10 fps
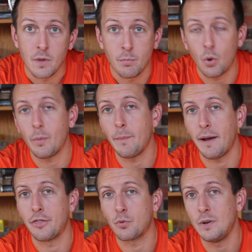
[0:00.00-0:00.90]
But what about
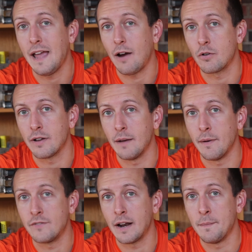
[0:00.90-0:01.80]
my 3 hour time
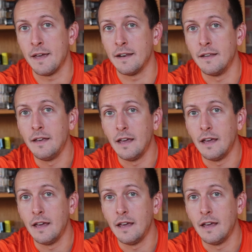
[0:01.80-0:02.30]
I've got to hit